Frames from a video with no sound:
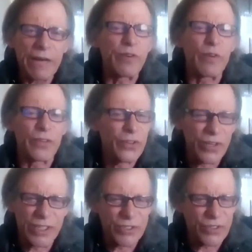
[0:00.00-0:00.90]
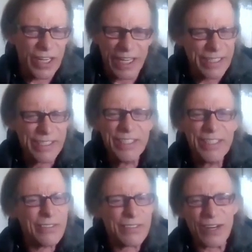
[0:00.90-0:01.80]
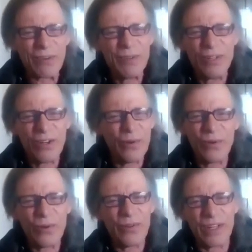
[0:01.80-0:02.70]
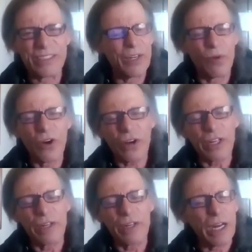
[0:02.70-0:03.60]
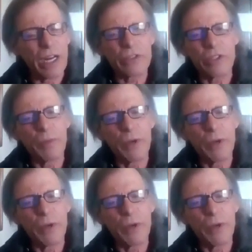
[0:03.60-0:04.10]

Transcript: from the noise, right? Well, it didn't work. And I looked in the